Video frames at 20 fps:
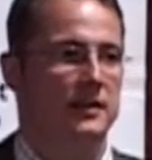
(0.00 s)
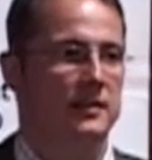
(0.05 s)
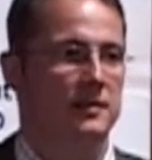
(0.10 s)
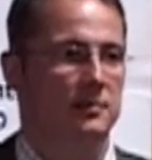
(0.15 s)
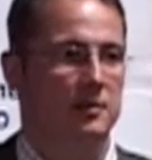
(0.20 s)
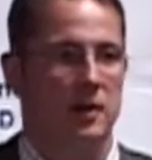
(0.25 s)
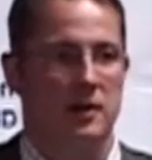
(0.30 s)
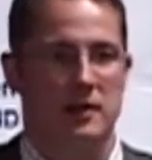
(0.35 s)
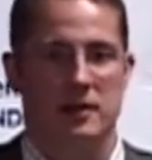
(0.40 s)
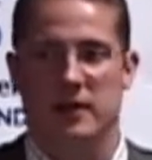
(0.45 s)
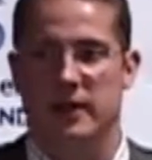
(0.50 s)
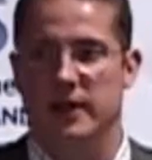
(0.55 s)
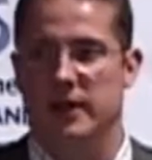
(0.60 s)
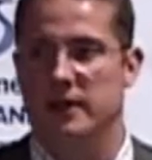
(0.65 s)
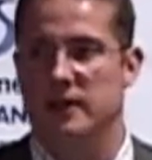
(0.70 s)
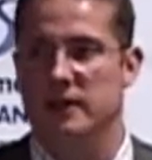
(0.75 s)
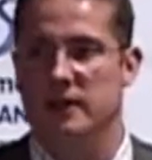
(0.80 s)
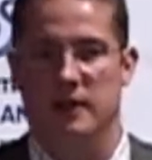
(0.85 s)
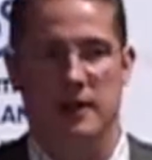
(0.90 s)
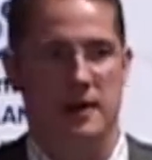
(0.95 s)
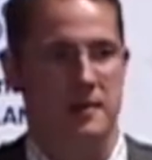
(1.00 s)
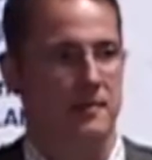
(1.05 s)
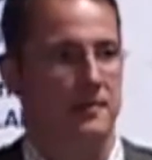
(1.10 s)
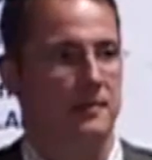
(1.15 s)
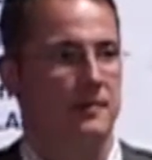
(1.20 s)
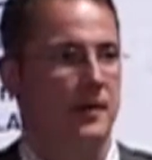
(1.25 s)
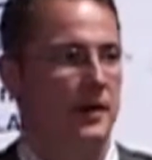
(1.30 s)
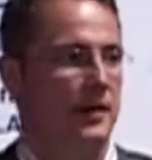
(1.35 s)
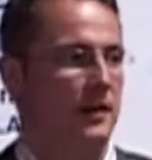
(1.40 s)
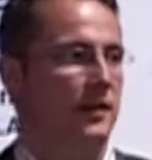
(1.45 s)
It's about like,
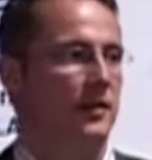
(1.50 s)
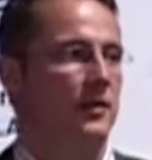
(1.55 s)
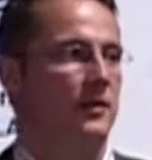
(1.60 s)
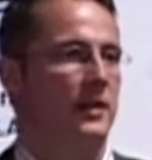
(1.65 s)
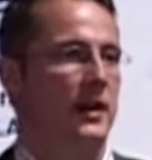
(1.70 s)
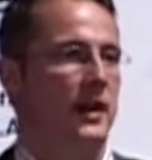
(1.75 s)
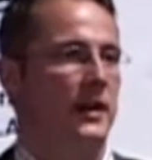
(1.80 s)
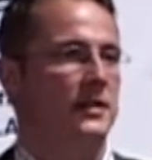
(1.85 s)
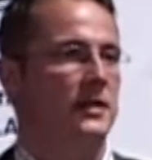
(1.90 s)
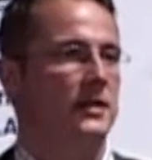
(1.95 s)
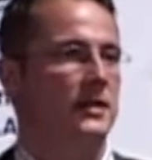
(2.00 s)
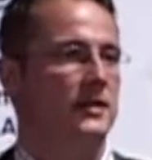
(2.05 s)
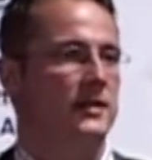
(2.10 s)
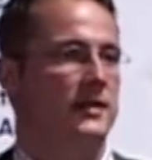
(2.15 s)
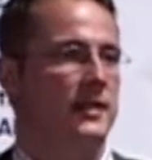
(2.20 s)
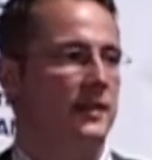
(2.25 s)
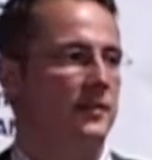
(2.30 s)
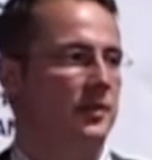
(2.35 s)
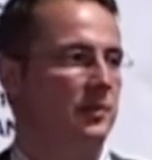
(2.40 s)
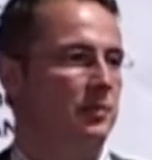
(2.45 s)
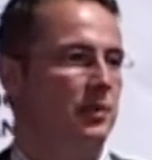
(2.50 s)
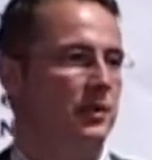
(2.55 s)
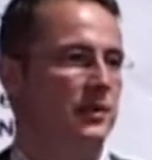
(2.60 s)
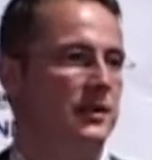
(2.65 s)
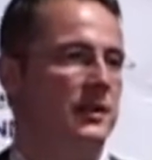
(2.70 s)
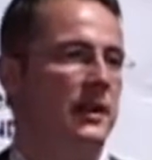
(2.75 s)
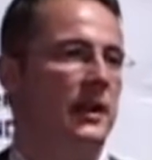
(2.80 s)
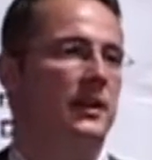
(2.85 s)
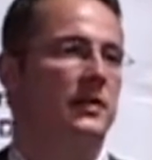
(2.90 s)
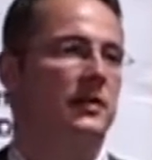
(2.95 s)

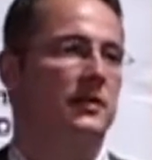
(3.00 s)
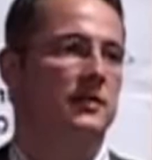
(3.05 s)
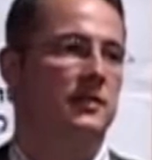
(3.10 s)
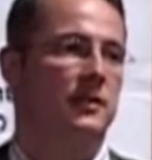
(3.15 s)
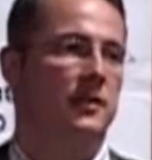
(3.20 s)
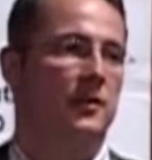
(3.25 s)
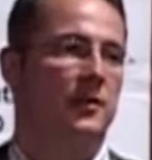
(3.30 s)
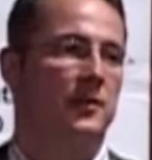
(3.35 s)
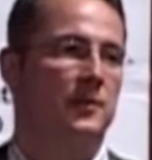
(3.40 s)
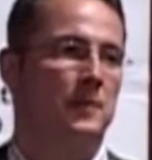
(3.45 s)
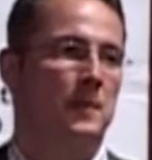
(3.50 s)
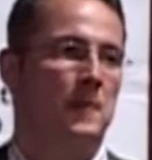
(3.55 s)
97% or so.